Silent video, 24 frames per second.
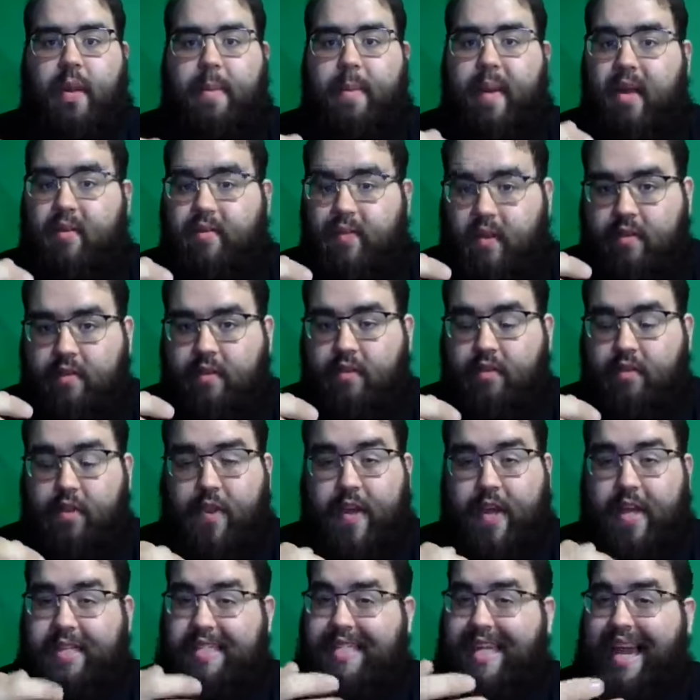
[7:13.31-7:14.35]
They make fun of you for
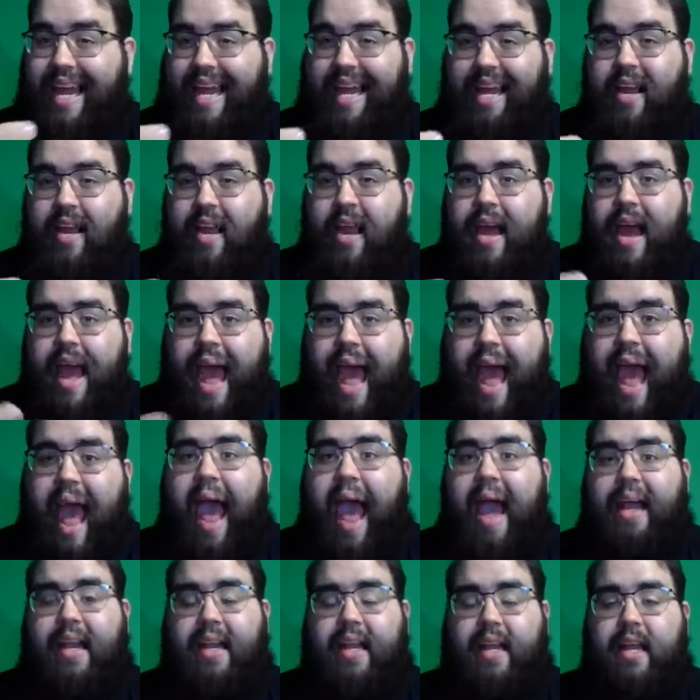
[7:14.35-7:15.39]
things like
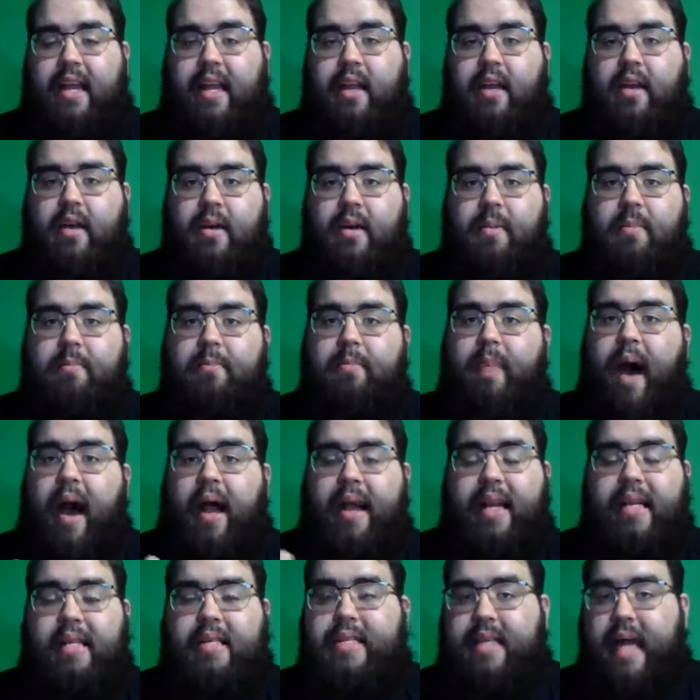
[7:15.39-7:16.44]
acne,
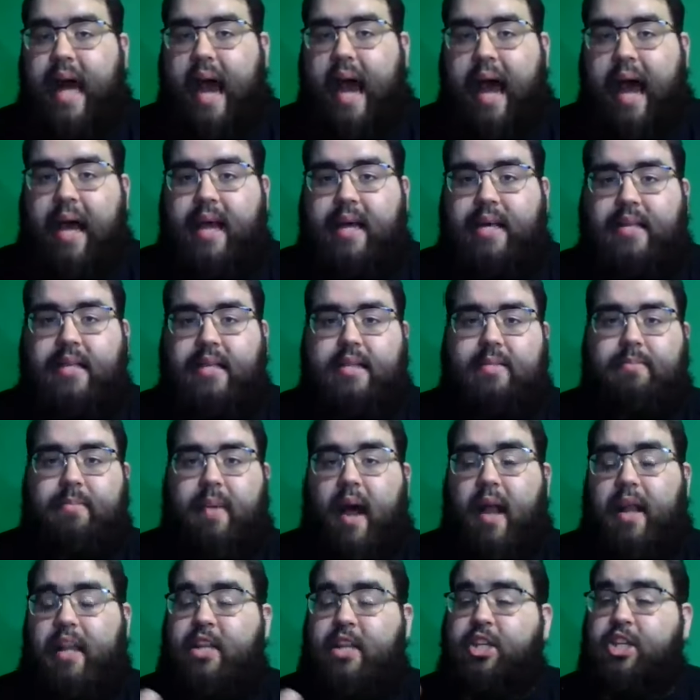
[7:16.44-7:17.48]
body size,
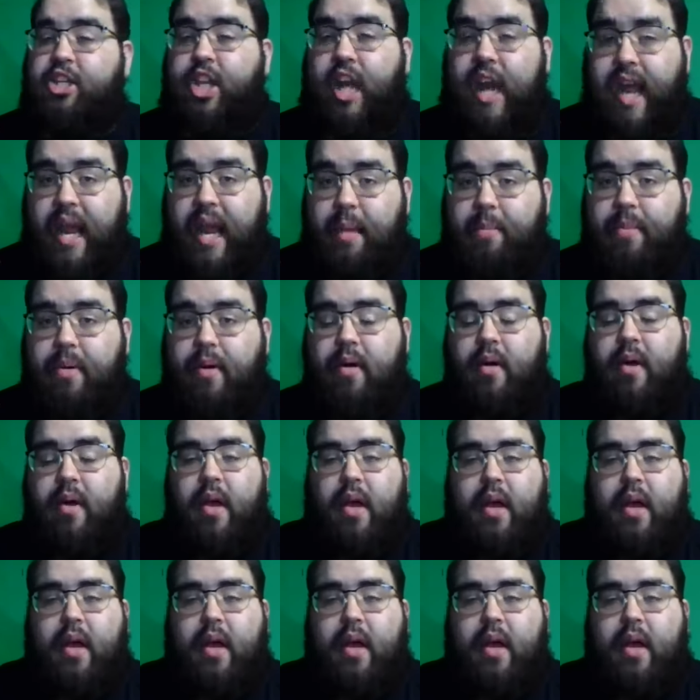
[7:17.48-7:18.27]
body shape,